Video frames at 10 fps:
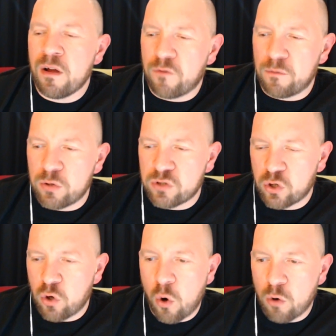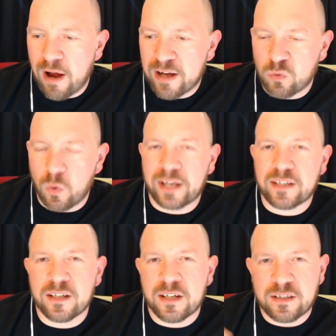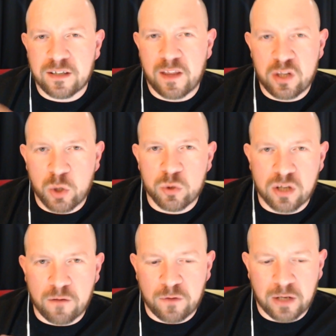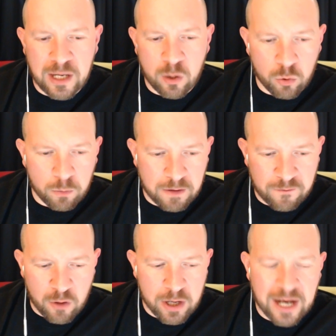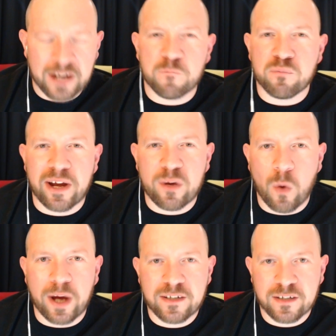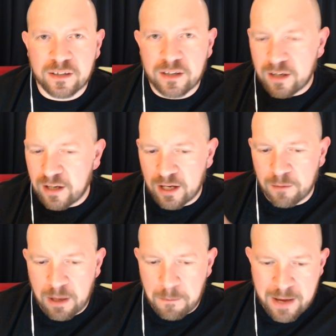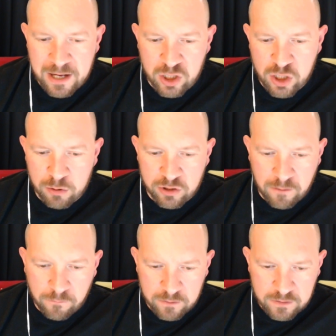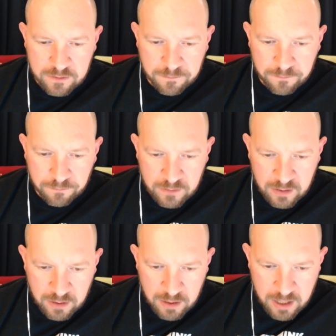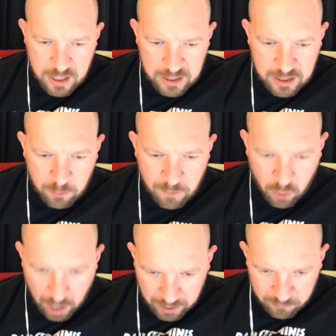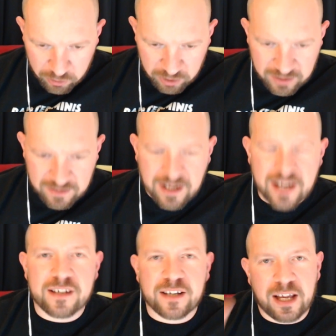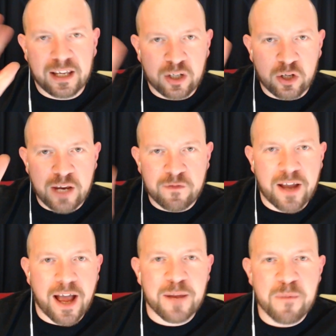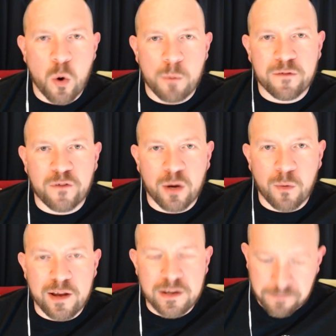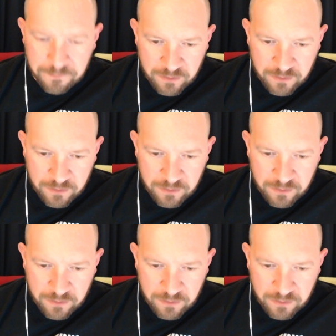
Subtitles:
From using Corax white to then using a Vallejo, a very kind of bright white. It made a huge difference. We've got Adam Rogerson tonight. Good evening, Adam. Hope you're very well.